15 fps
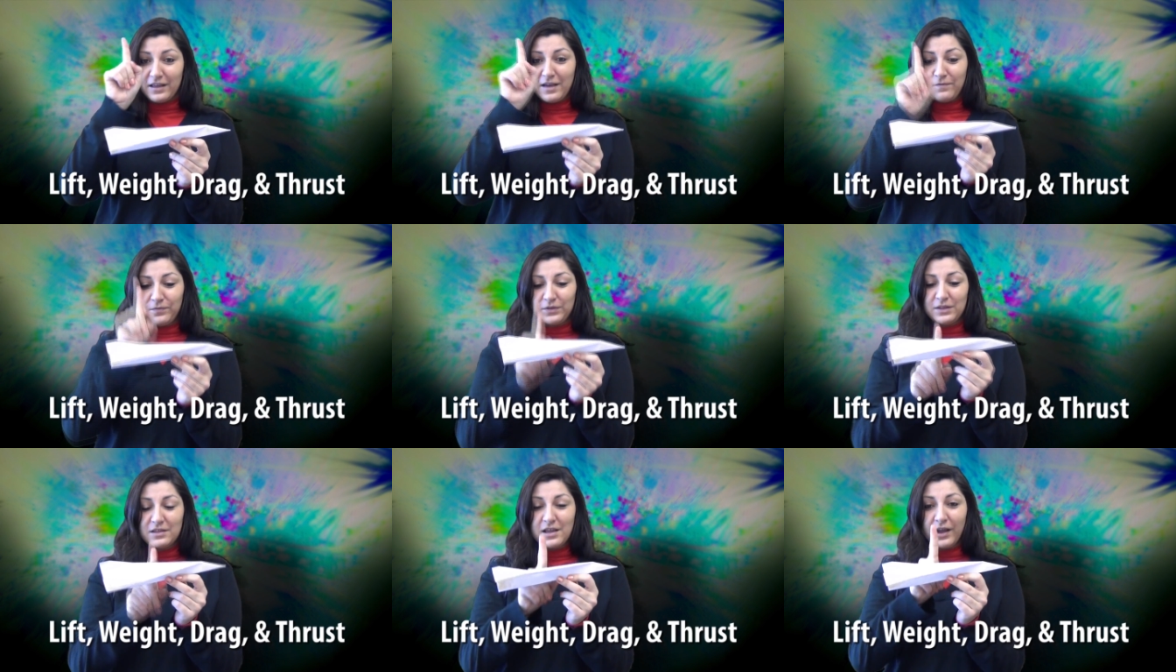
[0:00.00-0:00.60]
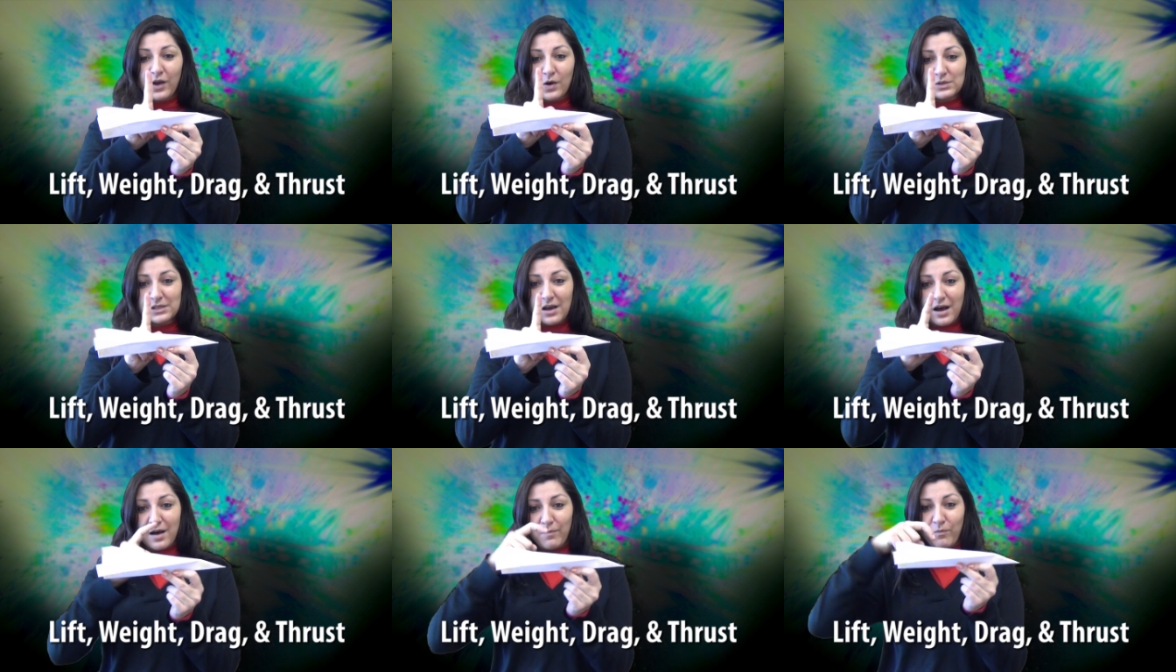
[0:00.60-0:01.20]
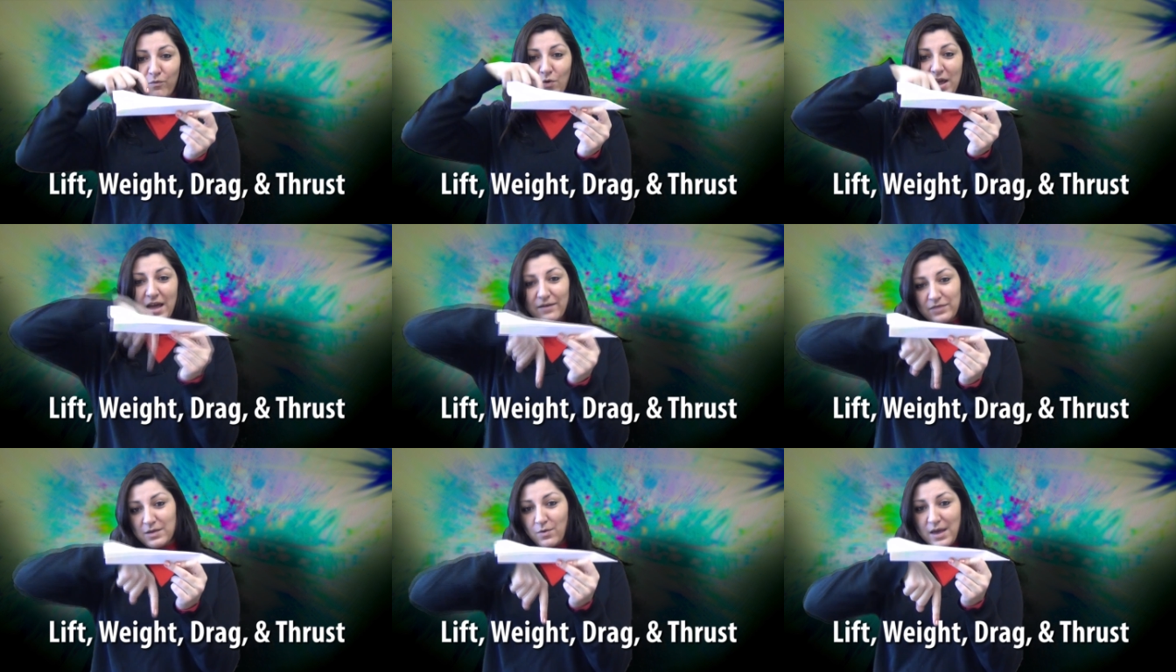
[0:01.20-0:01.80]
lift that goes up, we
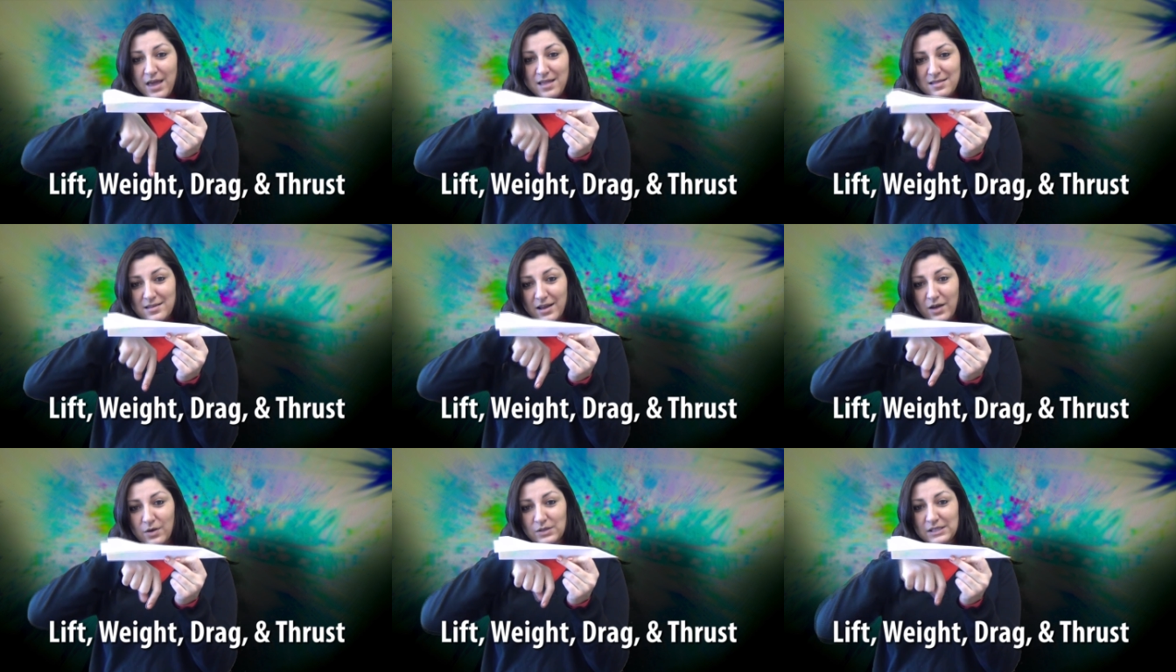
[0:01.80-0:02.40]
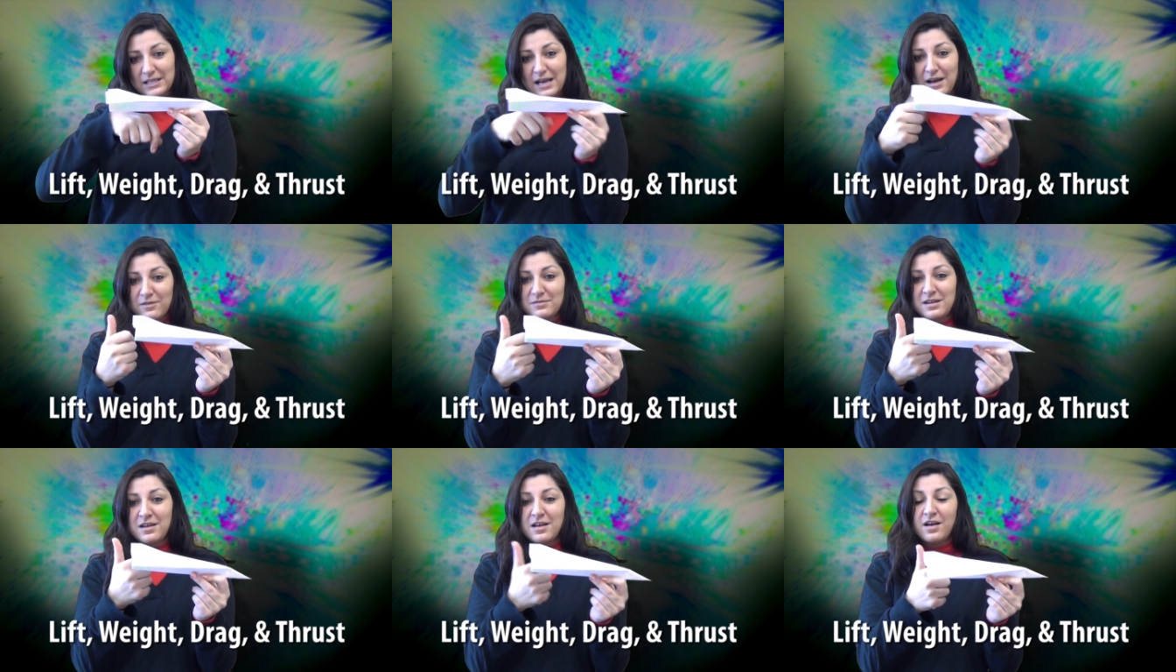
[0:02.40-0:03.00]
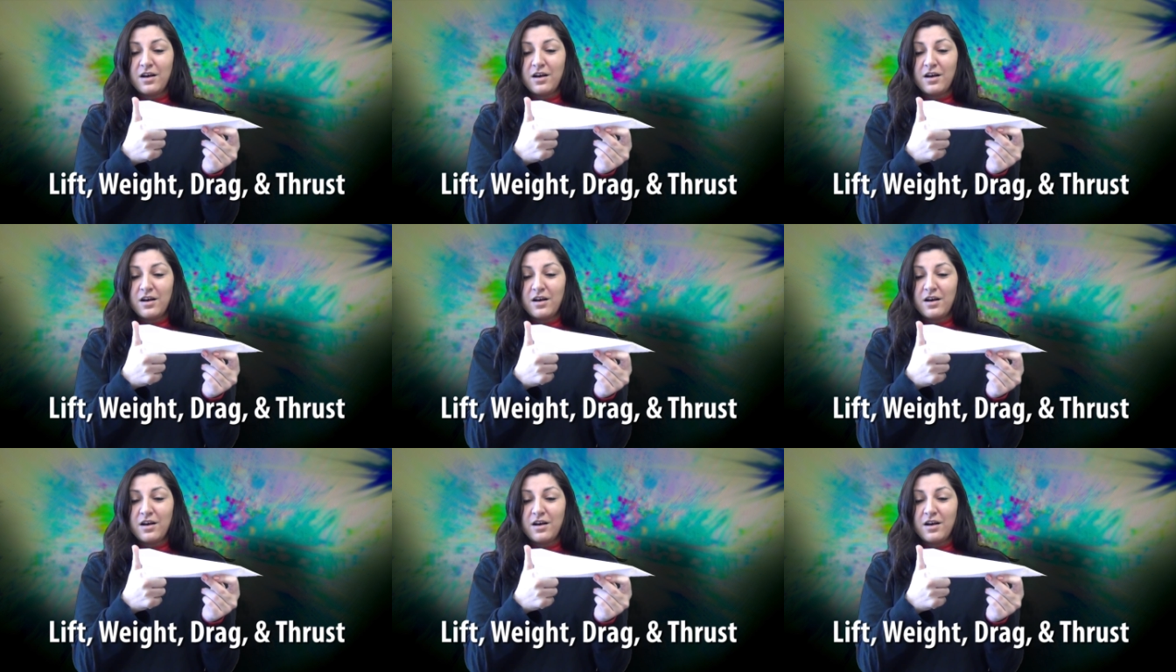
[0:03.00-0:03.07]
have the weight that goes down,